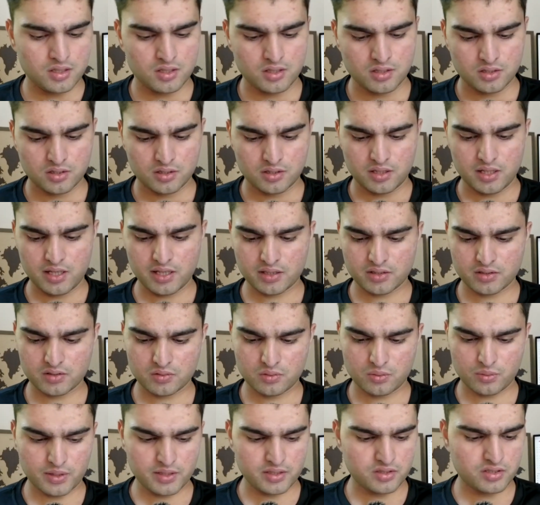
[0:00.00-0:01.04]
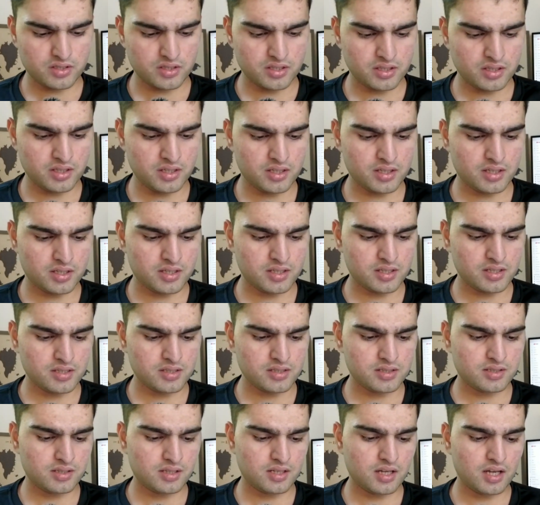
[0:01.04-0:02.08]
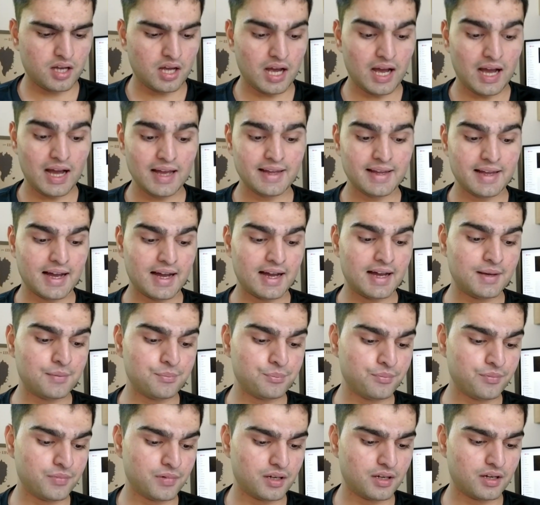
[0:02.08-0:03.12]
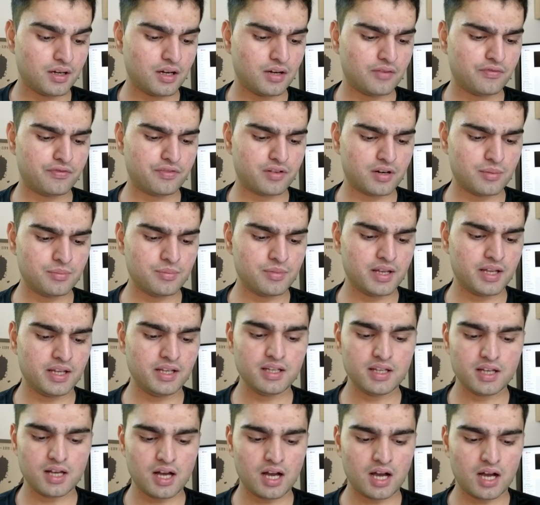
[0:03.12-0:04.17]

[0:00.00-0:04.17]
So the next question is, hi, I'm from India.